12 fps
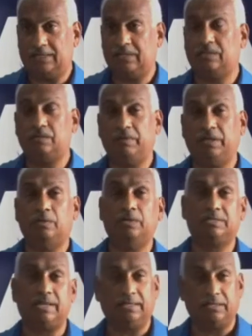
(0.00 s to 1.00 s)
the
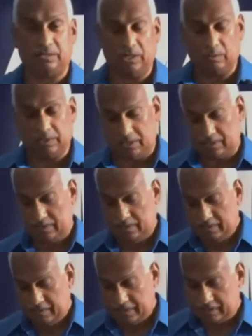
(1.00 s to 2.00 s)
Tobagoans like to tout it,
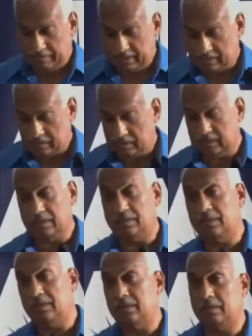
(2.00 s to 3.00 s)
is based on
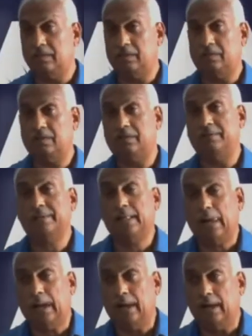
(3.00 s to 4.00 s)
the
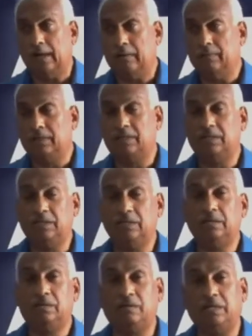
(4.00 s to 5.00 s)

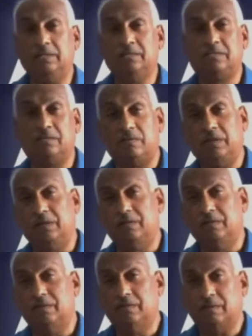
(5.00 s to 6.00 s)
clean, green,
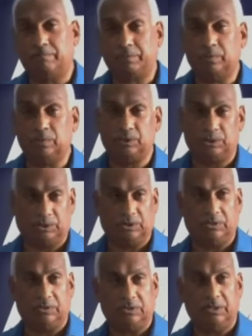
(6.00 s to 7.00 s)
serene approach
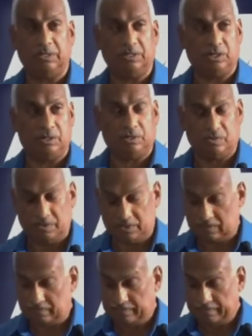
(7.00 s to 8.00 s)
to nature and
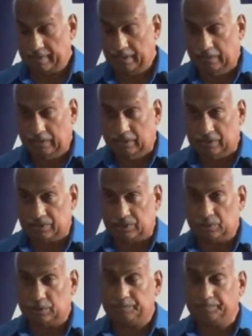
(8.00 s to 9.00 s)
tourism.
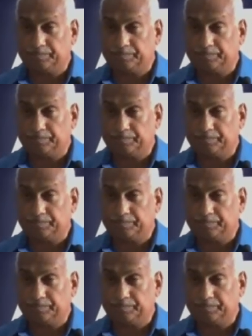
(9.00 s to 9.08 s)
So